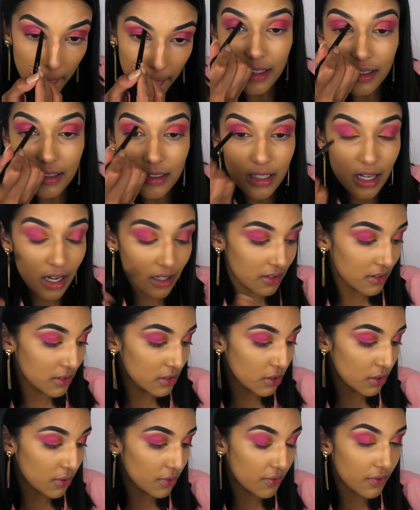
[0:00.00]
These
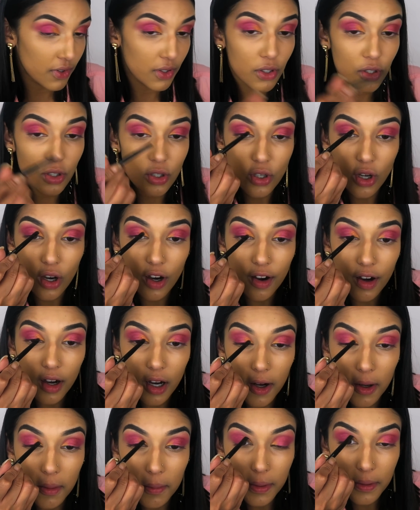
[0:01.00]
colors look
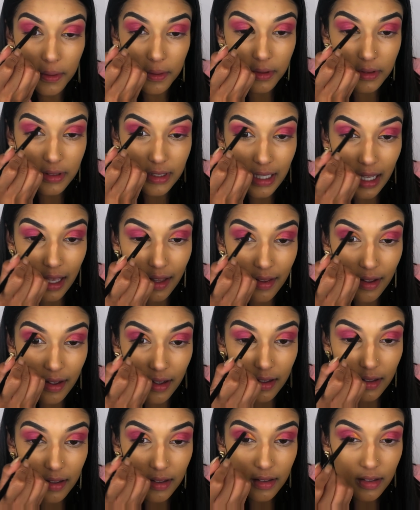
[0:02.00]
phenomenal
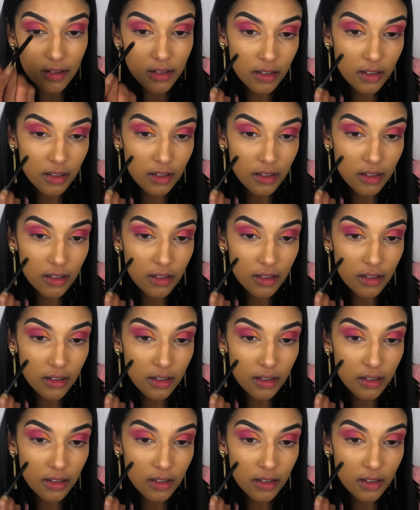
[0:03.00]
together.